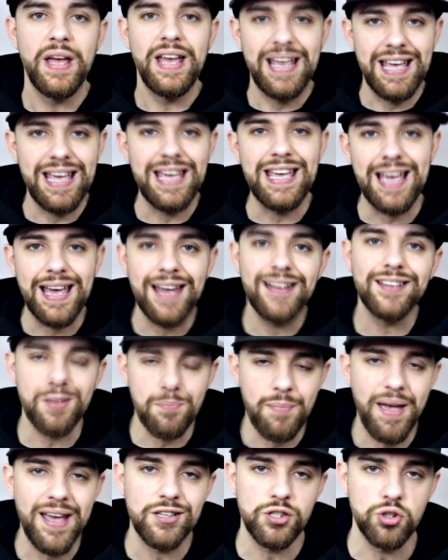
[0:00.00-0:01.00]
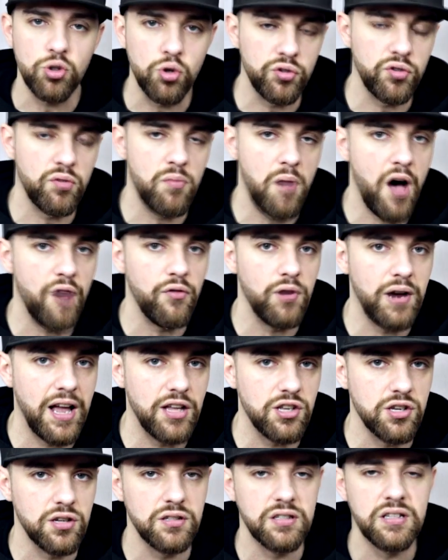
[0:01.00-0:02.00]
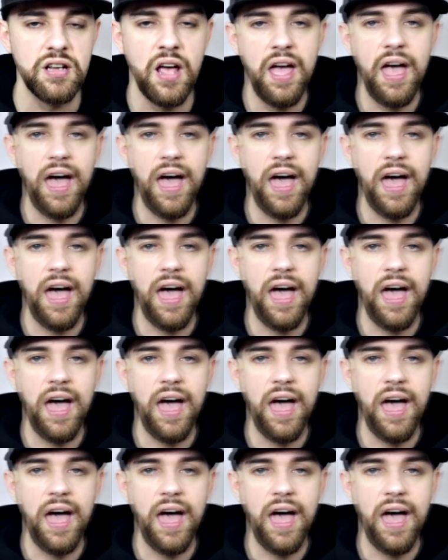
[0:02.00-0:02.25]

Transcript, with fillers: He is the main source for Marvel Legends,